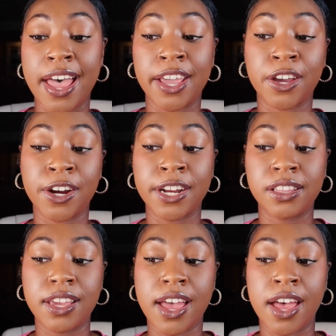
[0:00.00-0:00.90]
I
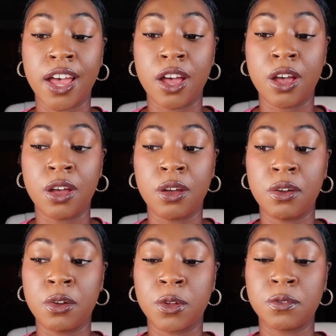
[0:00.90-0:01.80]
currently
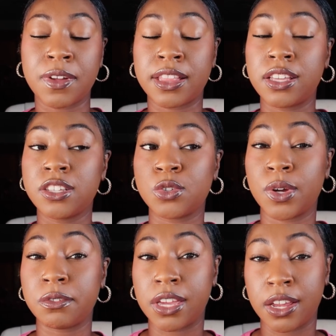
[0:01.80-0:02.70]
have, I think,
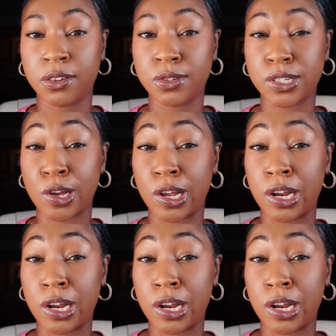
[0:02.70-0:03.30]
12 candles